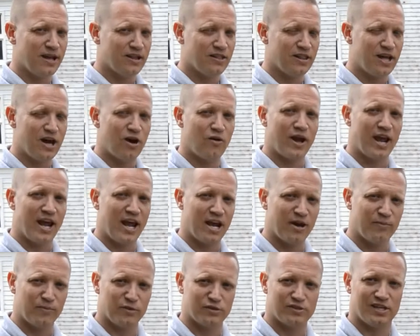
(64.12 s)
allow
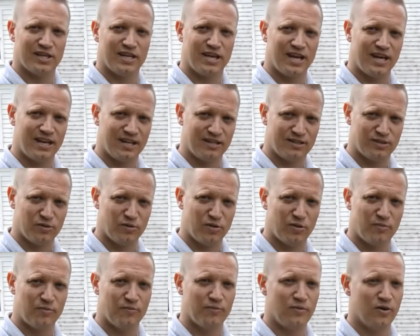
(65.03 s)
animals to get into
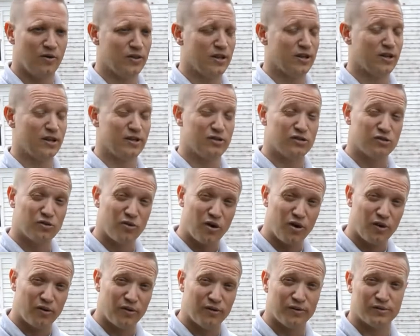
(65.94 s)
them, whether they're
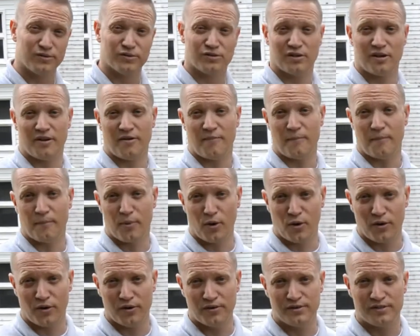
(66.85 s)
squirrels,
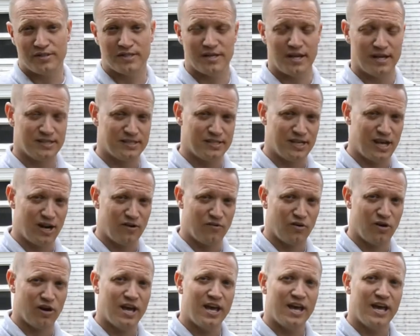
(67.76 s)
birds,
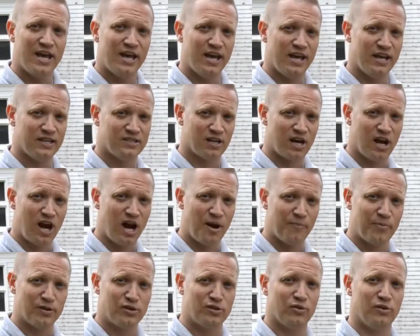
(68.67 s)
etc. It's an
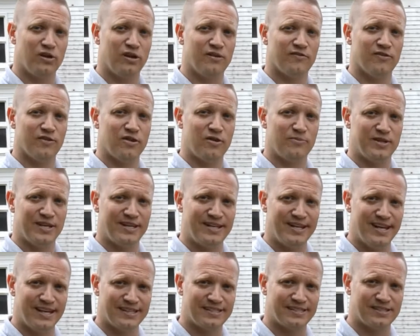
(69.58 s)
opportunity for them to
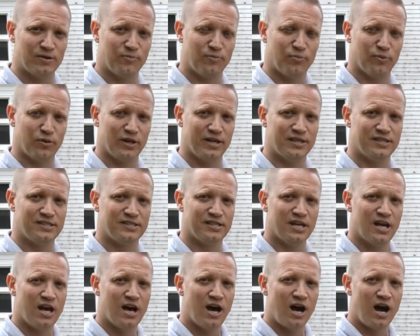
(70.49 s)
nest someplace
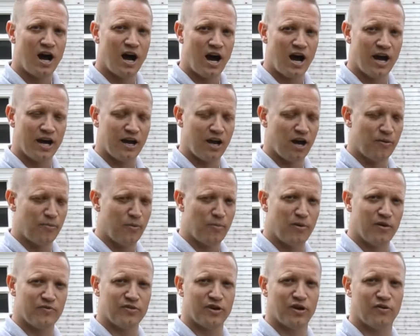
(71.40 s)
high up
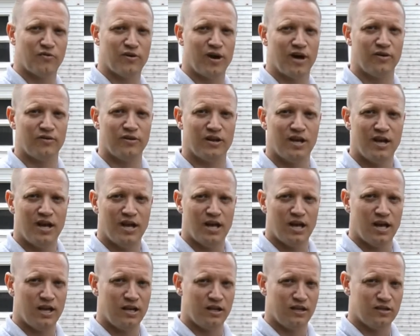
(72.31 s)
above the ground,
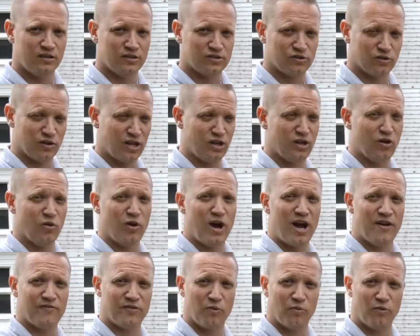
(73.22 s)
and so they don't
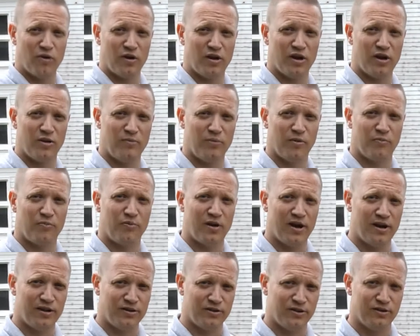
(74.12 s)
have to worry about
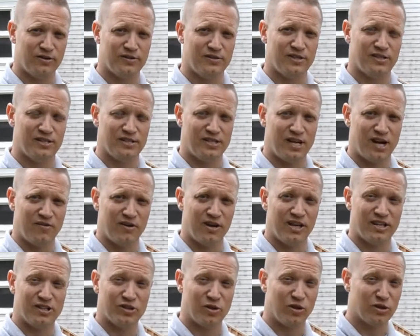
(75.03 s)
predators, etc.
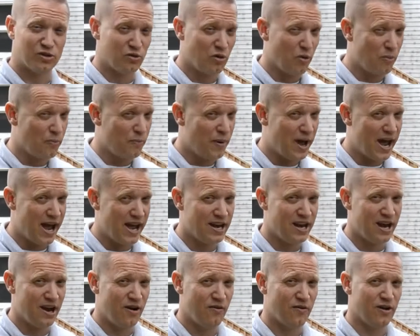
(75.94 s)
It's also a
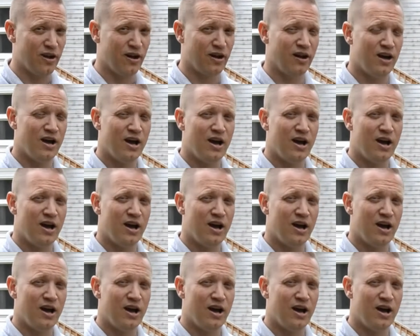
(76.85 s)
bad area